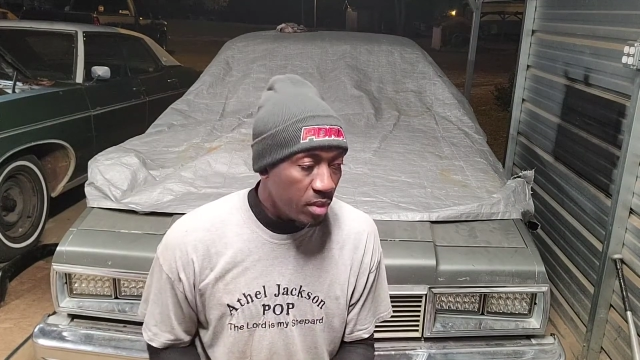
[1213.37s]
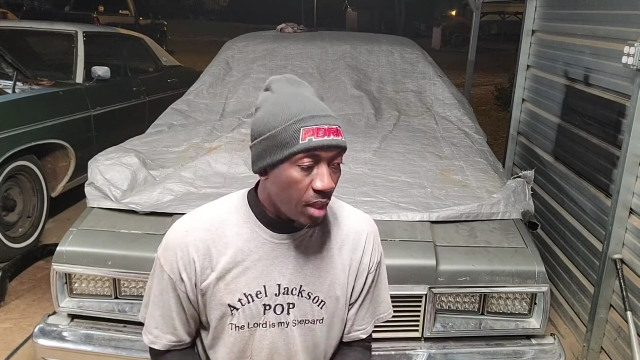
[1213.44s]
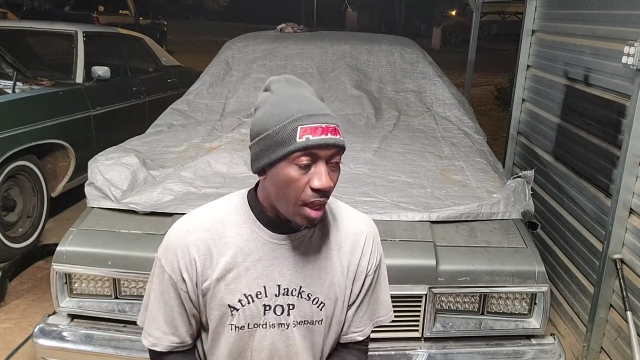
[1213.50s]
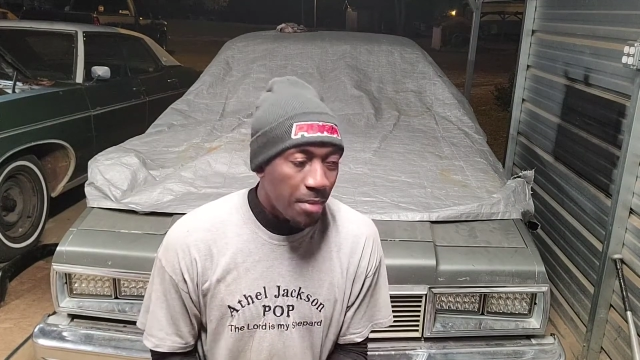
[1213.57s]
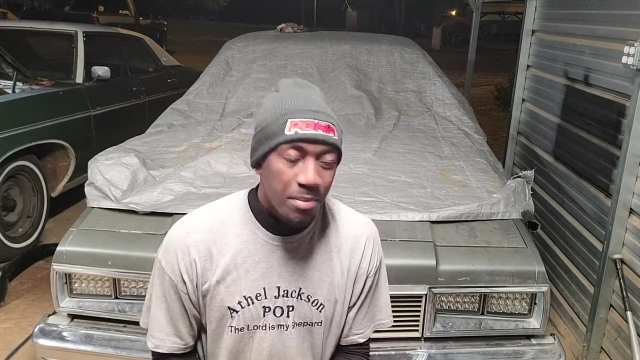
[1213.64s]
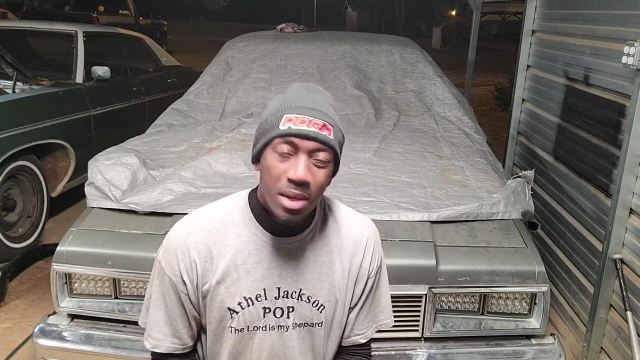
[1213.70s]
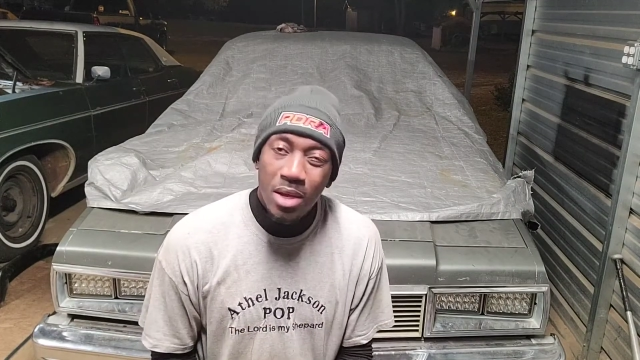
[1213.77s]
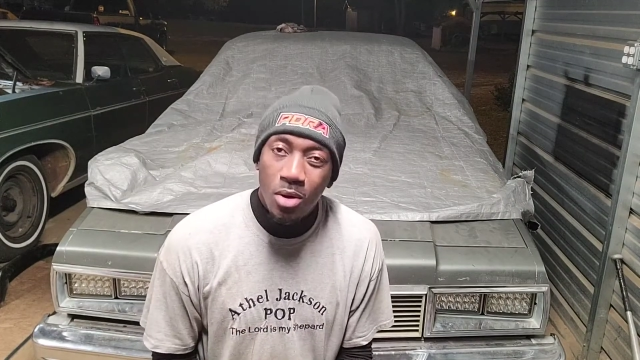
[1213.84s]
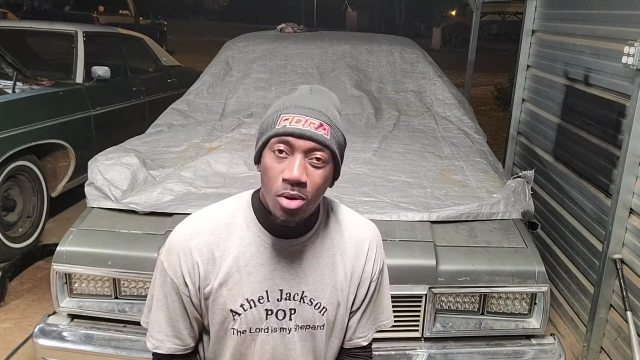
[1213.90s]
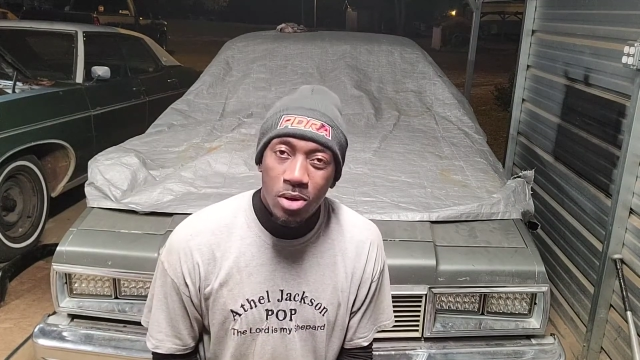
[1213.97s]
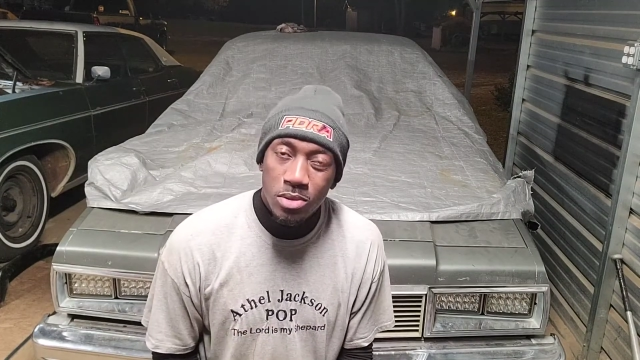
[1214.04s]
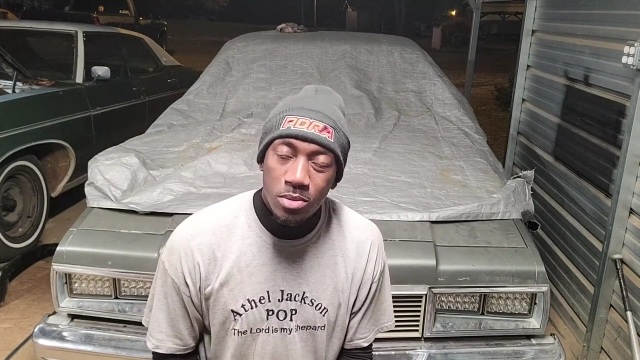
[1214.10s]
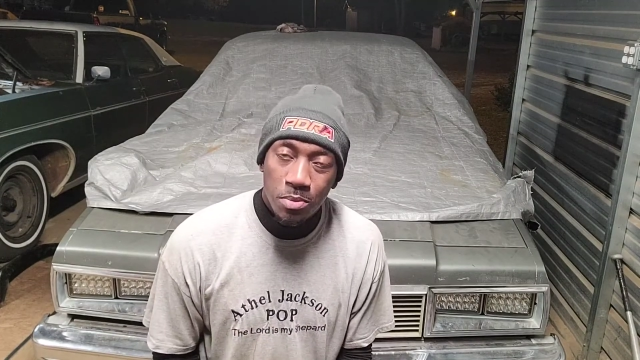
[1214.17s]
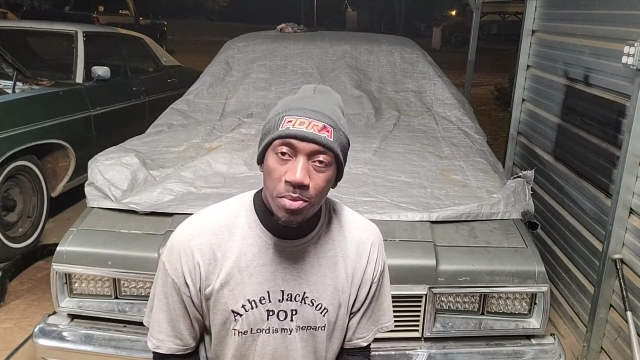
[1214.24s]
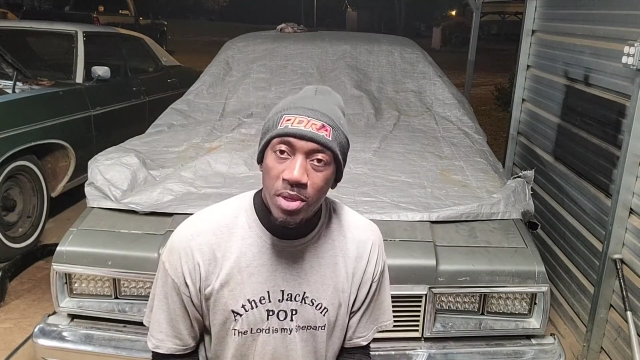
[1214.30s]
I may
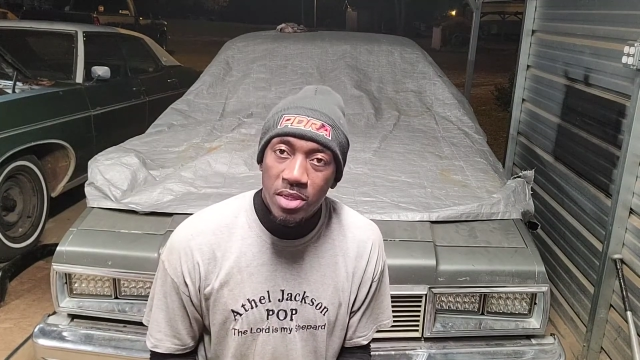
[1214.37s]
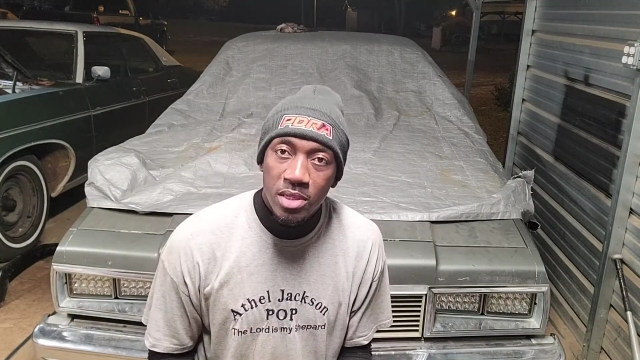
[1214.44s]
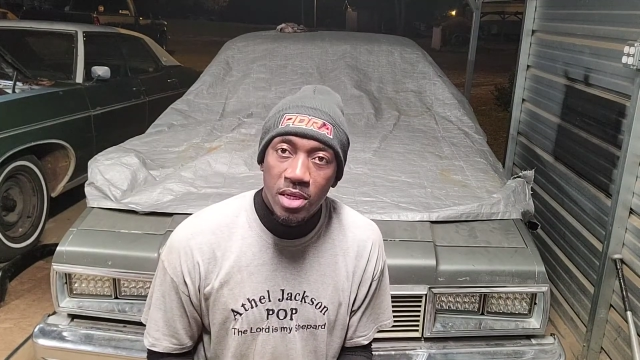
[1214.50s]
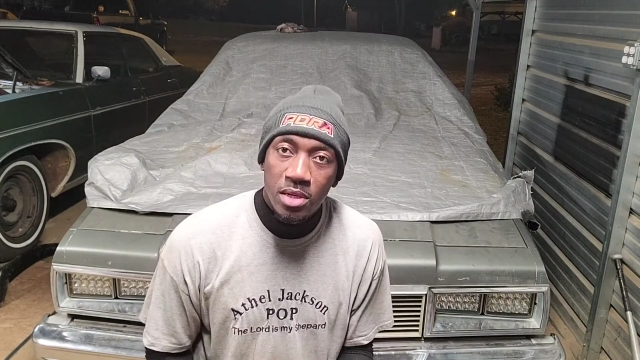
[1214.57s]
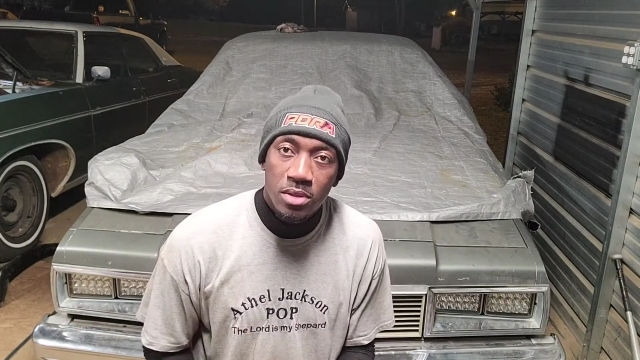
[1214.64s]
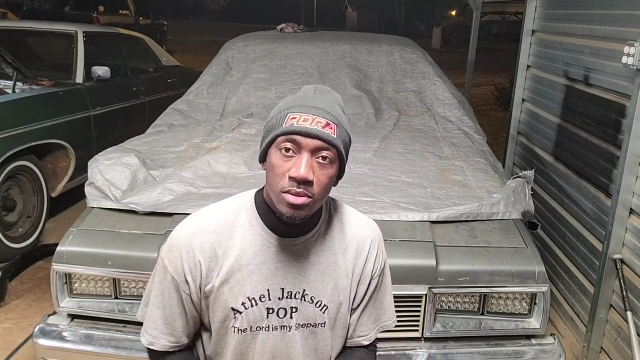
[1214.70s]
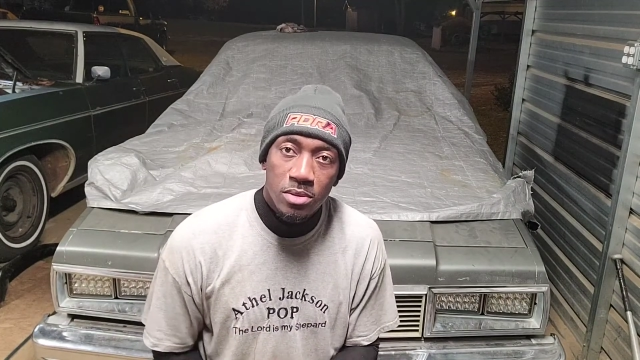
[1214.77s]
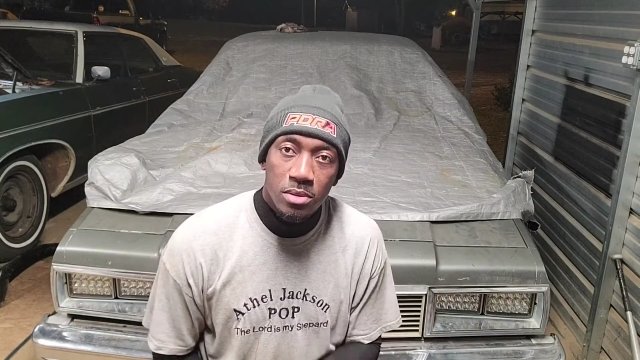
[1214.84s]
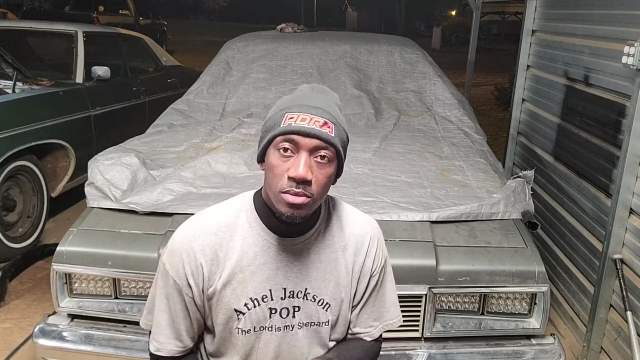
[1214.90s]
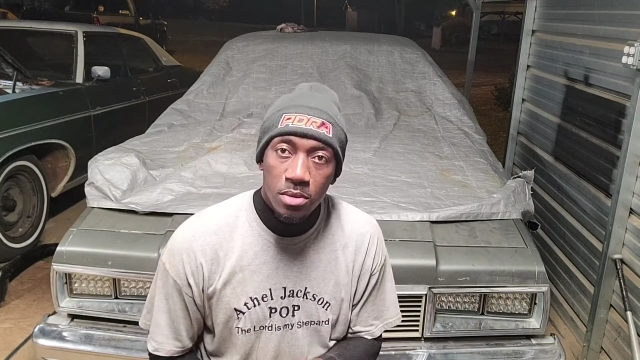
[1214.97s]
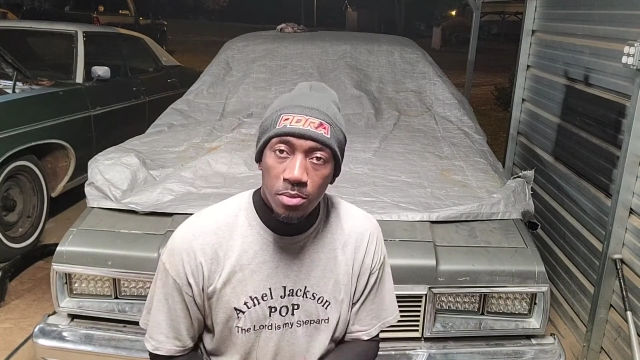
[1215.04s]
order some pigtails